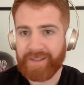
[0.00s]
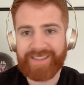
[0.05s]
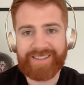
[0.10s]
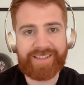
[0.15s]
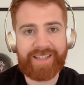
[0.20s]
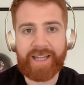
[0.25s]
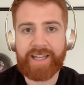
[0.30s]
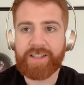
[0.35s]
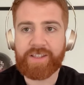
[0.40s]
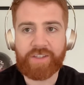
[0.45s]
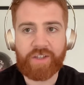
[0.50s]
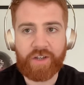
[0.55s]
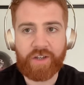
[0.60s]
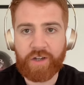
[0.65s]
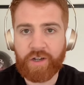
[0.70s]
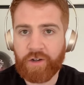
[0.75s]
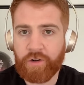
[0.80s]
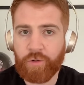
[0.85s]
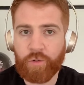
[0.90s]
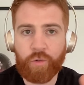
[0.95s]

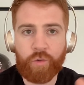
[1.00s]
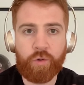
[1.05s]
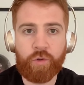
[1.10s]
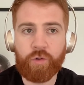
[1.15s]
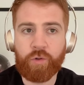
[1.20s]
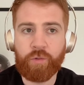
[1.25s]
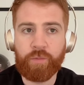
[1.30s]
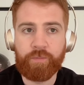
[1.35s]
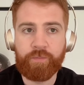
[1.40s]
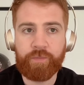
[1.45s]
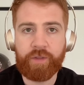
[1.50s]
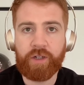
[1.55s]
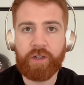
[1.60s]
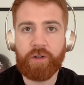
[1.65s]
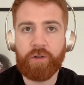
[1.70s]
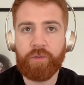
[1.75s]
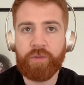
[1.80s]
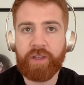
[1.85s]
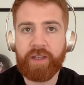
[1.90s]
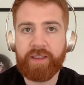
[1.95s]
data or
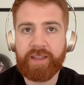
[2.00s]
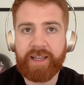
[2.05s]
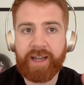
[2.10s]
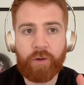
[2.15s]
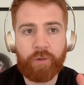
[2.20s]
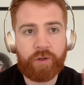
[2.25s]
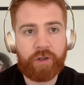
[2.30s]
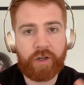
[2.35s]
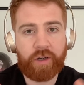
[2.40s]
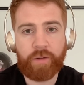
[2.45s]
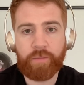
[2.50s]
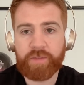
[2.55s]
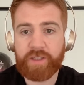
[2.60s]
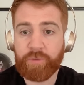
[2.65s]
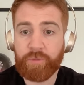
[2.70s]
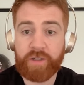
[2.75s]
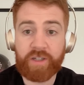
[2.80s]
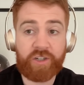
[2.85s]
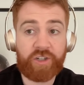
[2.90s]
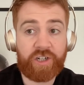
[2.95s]
the outcome.
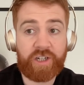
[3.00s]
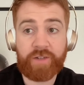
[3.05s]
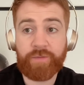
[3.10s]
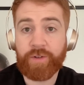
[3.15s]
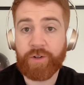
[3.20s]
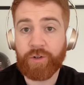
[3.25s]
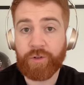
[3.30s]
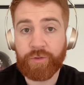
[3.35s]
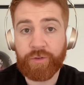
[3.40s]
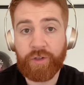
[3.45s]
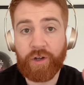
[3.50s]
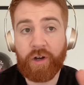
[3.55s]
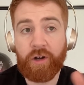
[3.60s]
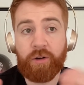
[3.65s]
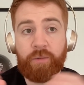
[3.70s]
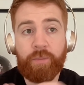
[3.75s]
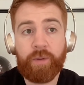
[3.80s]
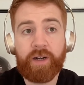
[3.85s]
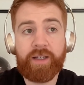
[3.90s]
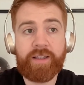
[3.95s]
Did we achieve it or
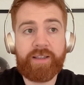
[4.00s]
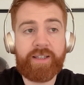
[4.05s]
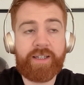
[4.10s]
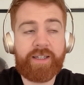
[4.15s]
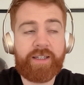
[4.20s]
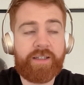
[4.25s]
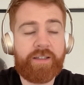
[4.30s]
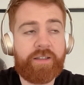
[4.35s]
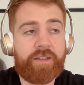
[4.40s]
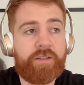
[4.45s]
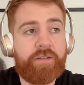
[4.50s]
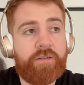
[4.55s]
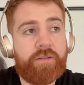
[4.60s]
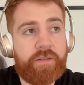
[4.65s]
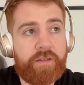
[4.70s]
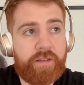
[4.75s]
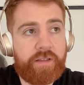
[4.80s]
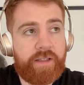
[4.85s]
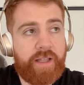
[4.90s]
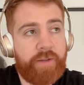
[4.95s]
not? But I think
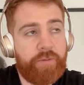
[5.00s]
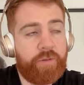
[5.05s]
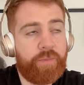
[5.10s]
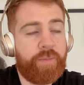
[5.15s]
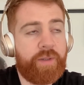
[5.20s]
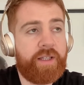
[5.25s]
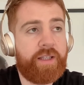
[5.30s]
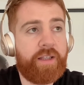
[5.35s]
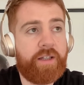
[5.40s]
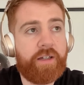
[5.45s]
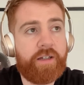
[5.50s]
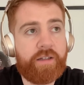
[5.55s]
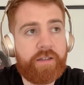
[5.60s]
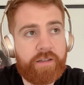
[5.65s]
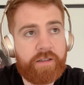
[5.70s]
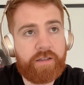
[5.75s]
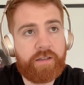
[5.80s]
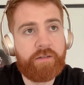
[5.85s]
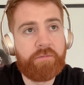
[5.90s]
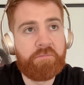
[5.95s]
that they would be the
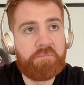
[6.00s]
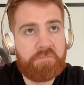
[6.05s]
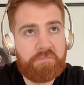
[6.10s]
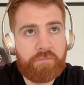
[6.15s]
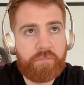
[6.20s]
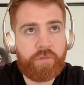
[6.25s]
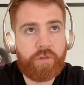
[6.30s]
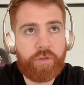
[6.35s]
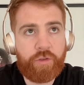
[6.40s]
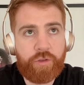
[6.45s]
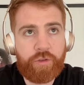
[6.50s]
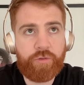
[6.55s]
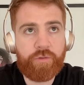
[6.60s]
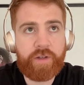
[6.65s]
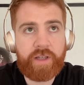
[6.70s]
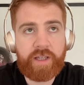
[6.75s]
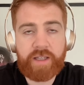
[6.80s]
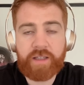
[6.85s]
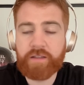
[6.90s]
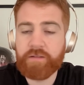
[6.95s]

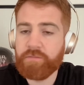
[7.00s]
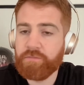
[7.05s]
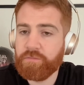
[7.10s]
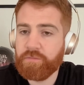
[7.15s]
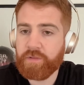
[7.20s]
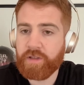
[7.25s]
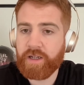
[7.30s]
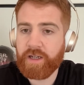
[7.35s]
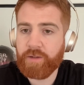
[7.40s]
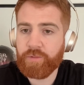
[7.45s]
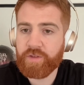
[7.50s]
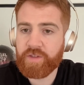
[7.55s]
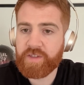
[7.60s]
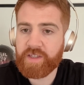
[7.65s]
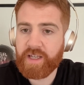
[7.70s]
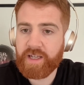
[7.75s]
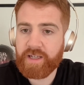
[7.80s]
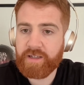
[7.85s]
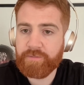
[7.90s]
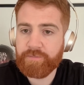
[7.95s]
3 that I would
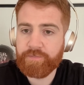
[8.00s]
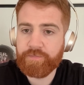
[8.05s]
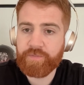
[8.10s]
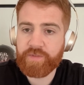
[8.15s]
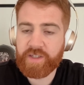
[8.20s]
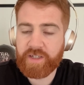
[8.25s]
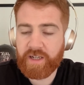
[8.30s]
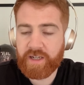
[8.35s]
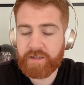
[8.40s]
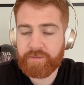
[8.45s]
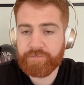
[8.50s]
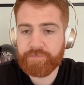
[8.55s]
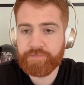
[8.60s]
say today.